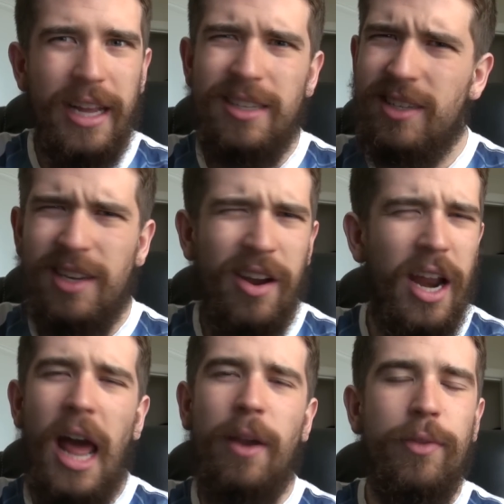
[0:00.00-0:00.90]
necessary,
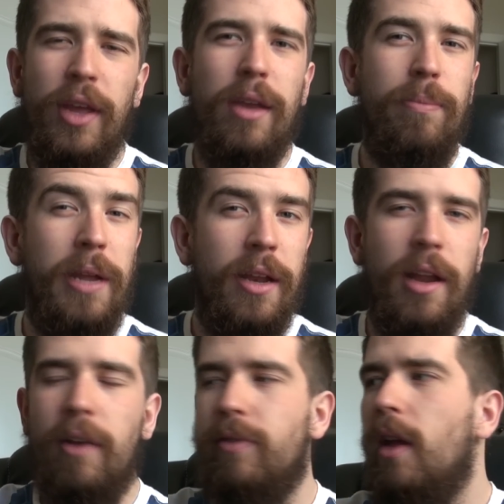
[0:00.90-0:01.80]
and I don't think it'd be
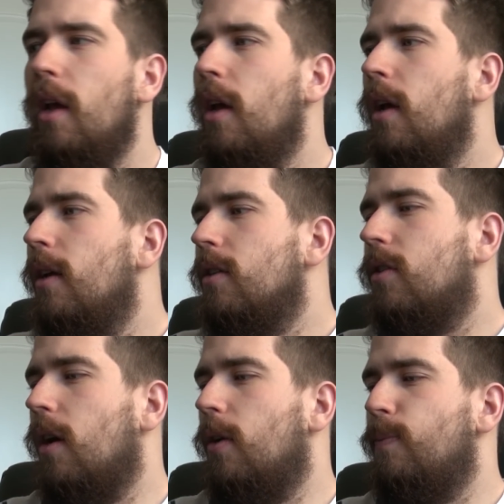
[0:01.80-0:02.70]
enough.
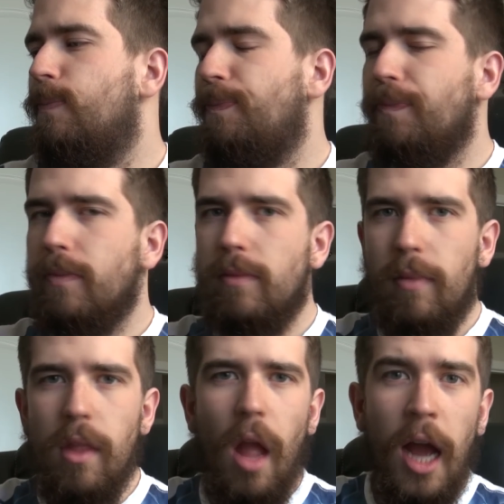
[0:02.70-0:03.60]
So
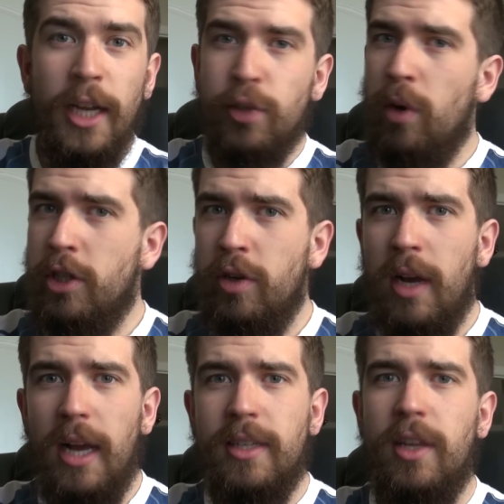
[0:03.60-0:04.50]
I just want you
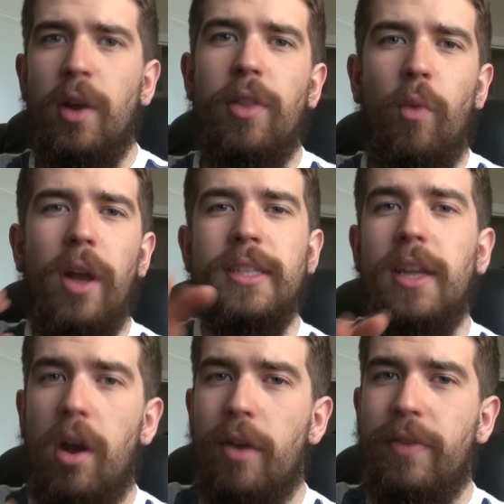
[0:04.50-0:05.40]
guys to know, the ones
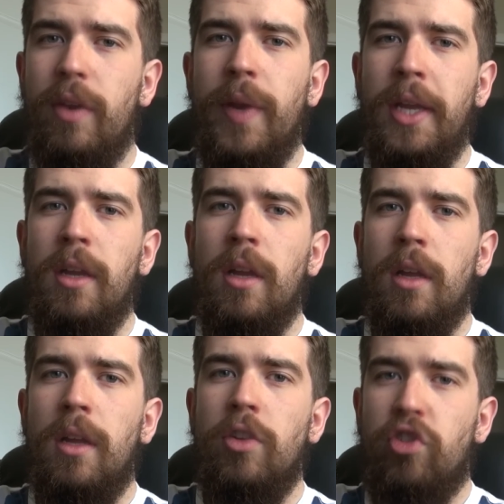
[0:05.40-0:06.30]
that are viewing,
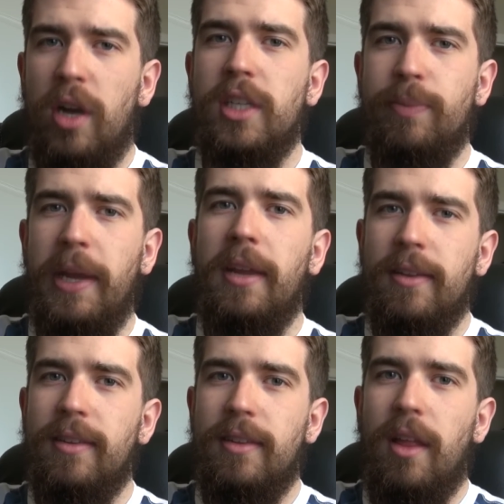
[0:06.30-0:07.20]
trust me.
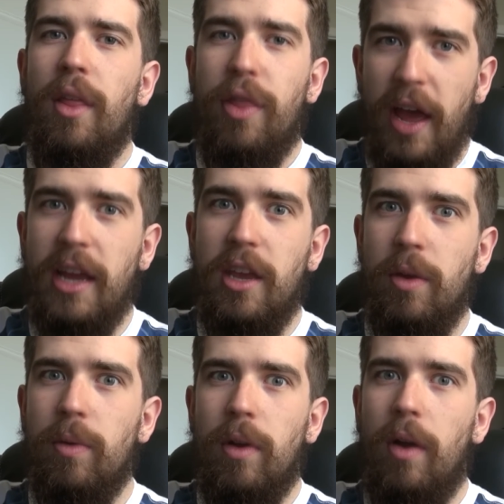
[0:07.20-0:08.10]
Thank
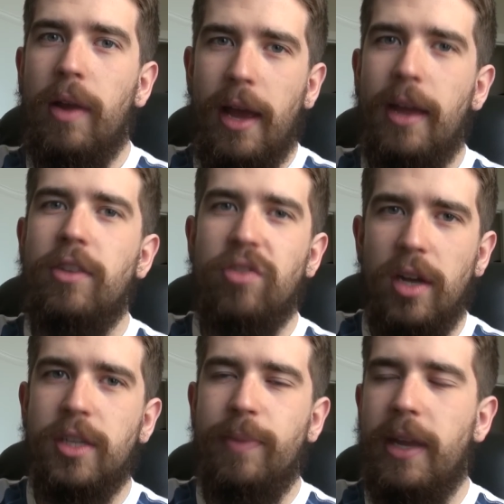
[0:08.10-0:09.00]
you. Okay,
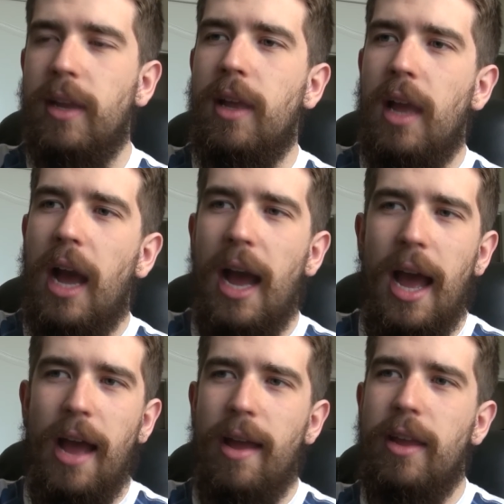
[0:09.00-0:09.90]
trust me.
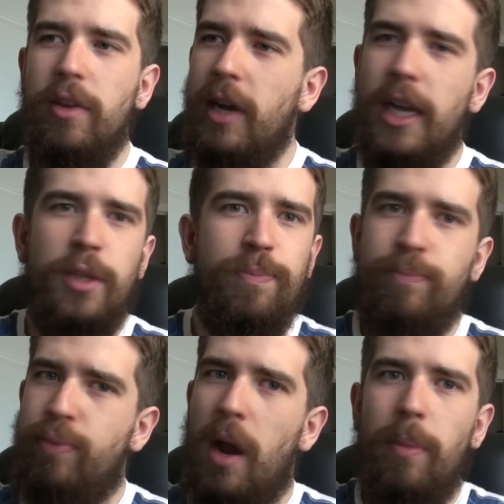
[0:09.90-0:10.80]
You guys
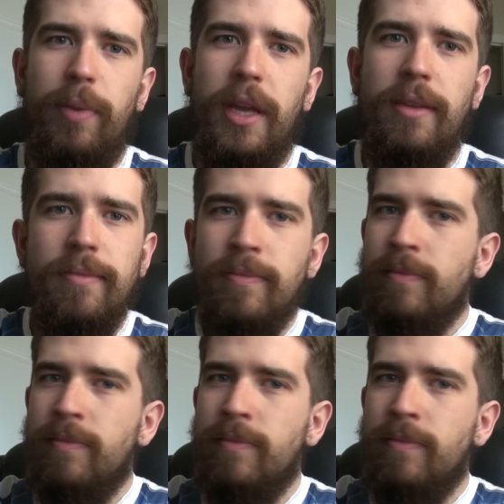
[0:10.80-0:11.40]
probably